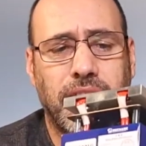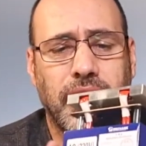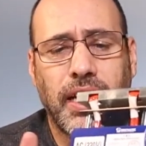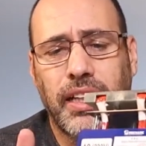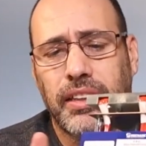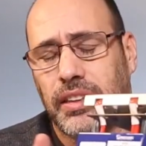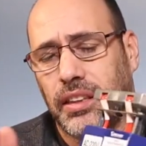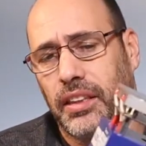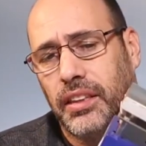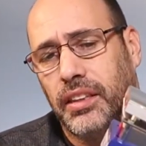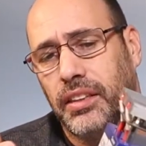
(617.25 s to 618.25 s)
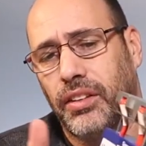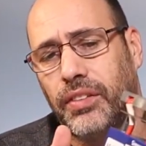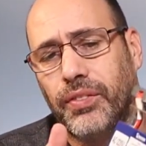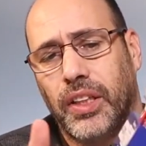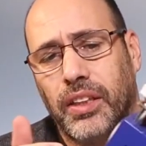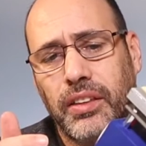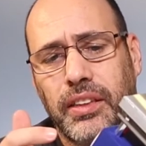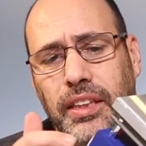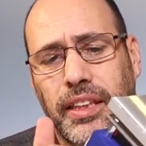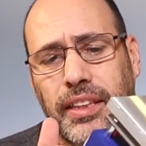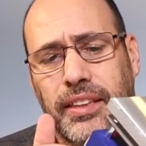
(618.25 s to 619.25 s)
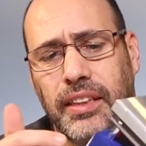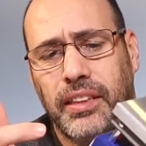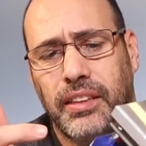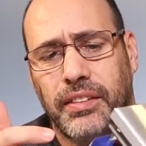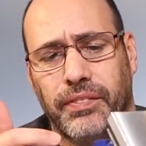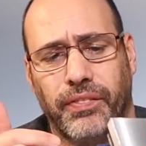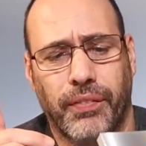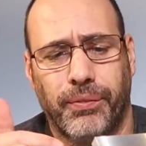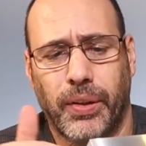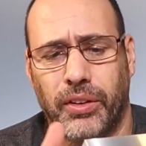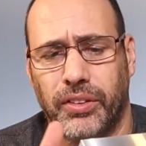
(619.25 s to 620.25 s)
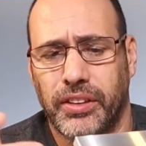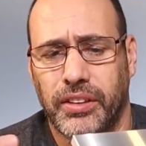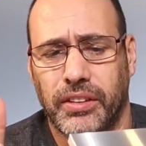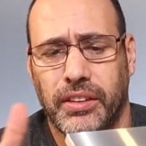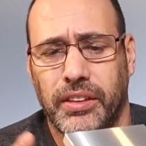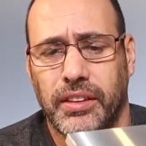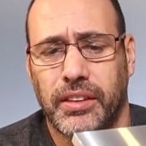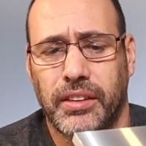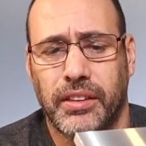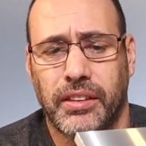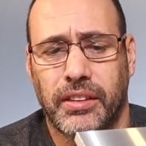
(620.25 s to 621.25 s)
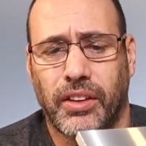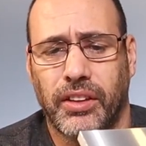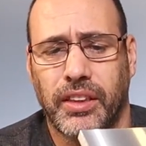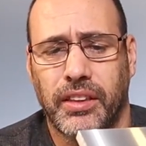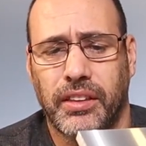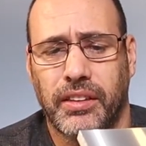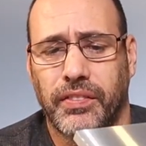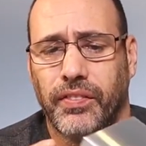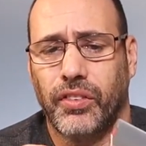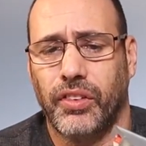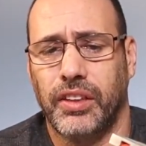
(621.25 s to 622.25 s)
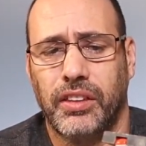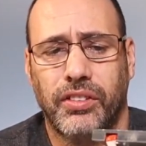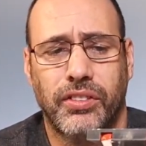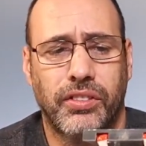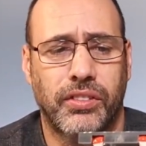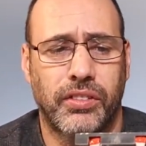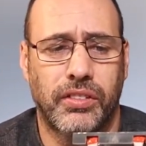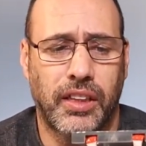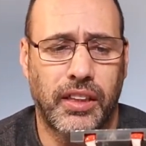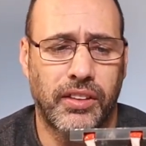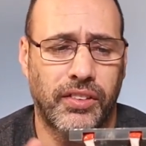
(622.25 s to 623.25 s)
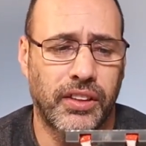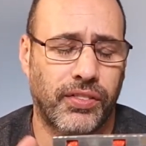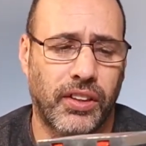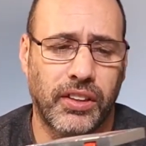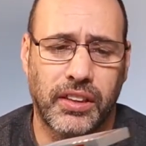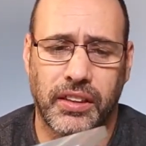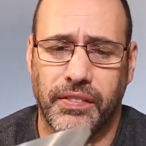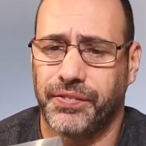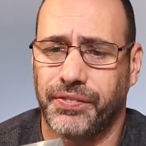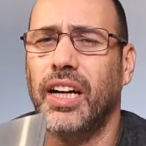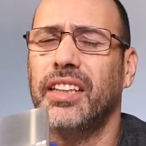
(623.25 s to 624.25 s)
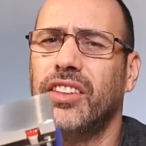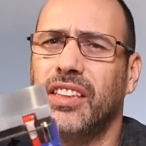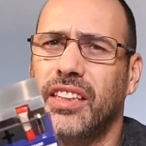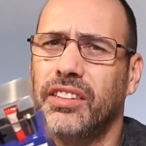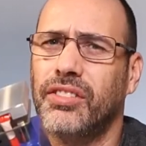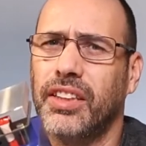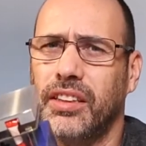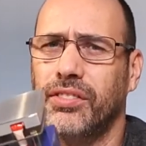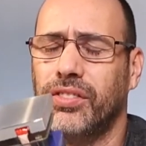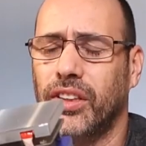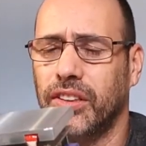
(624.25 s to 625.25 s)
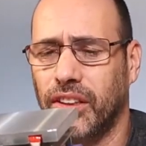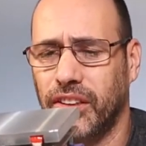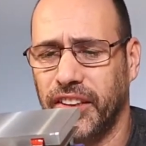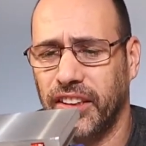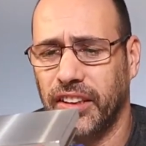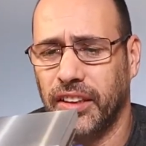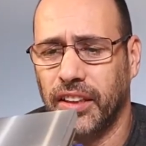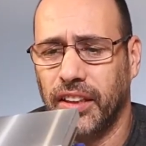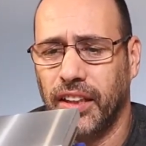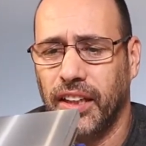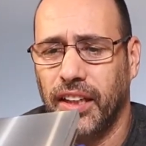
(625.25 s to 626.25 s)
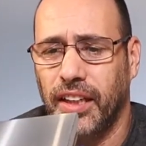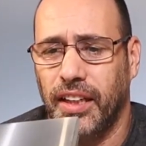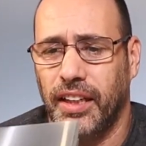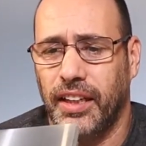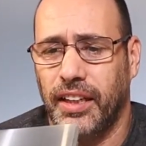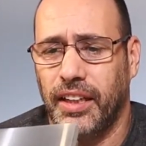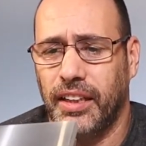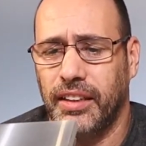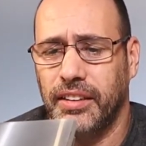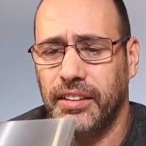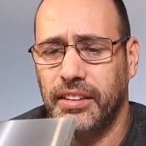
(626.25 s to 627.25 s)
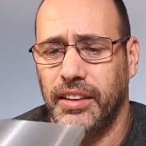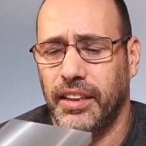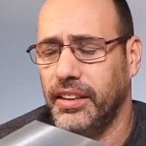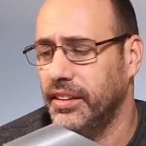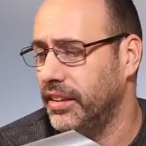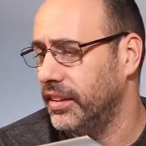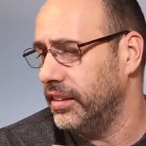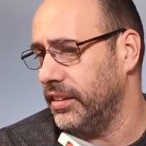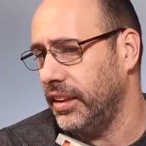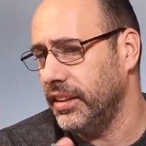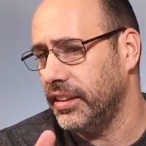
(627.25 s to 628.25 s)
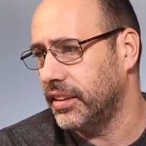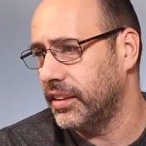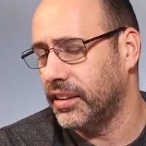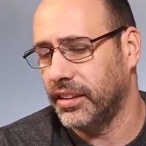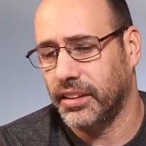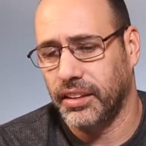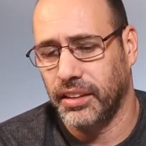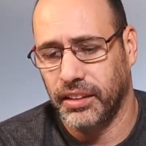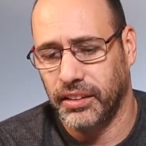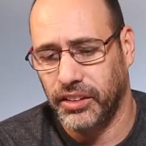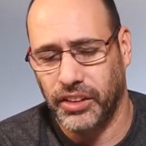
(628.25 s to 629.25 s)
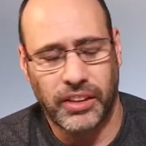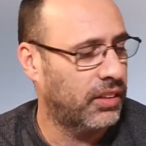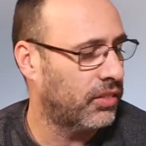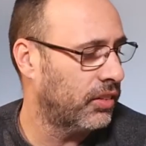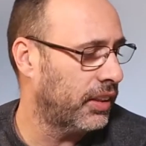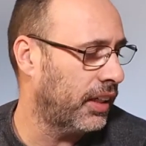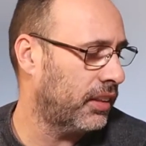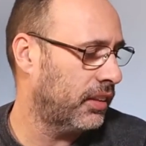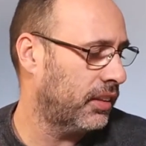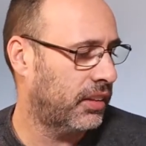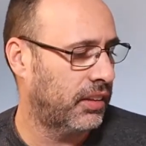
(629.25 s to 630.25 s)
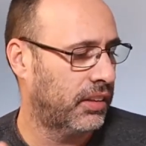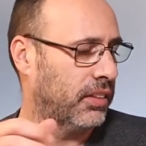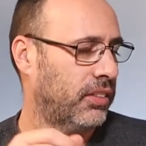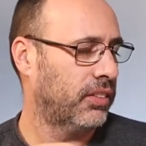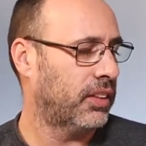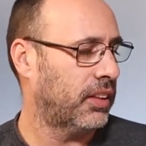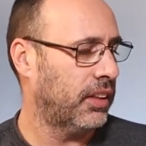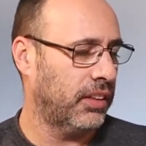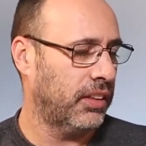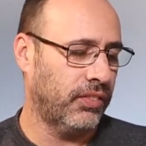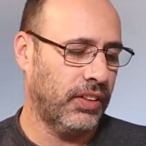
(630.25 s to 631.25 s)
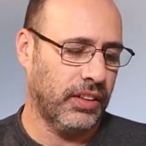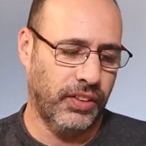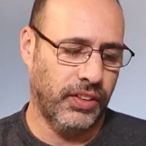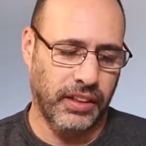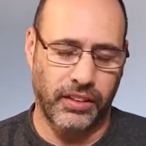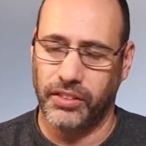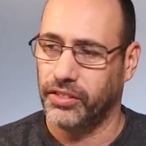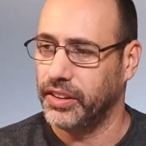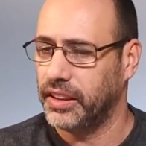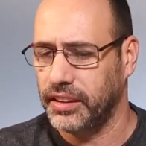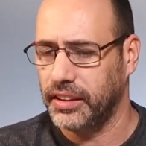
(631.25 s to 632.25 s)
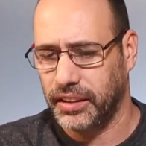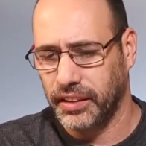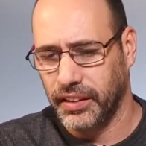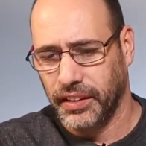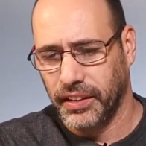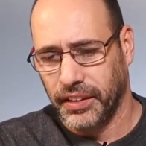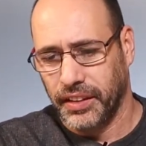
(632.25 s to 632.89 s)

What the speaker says: it has a normal ESC power socket, 2200 volts, 220 volts, sorry. And yeah, let's just connect it to see what we can do with this.